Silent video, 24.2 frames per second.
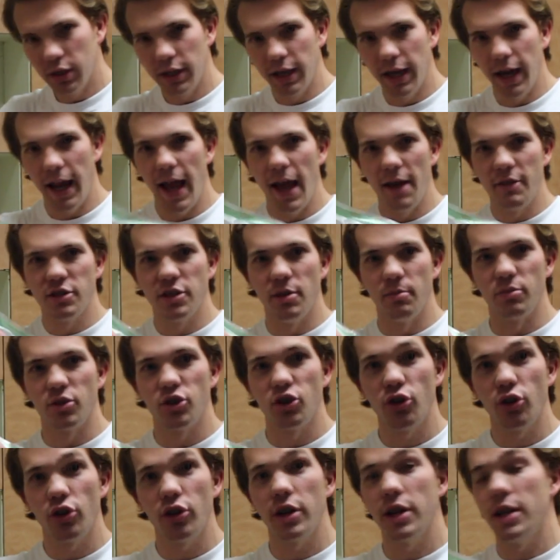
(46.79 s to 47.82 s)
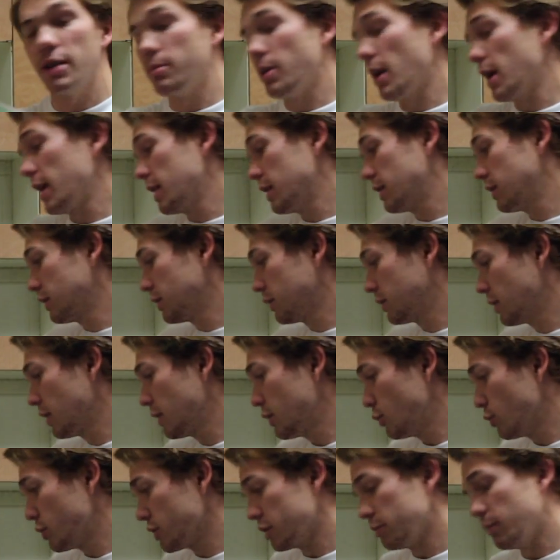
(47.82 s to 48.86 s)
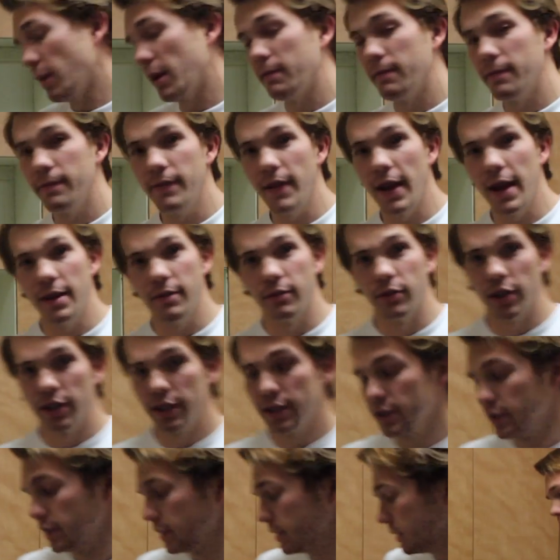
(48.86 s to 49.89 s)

I'm going to have some turkey bacon, which is my favorite,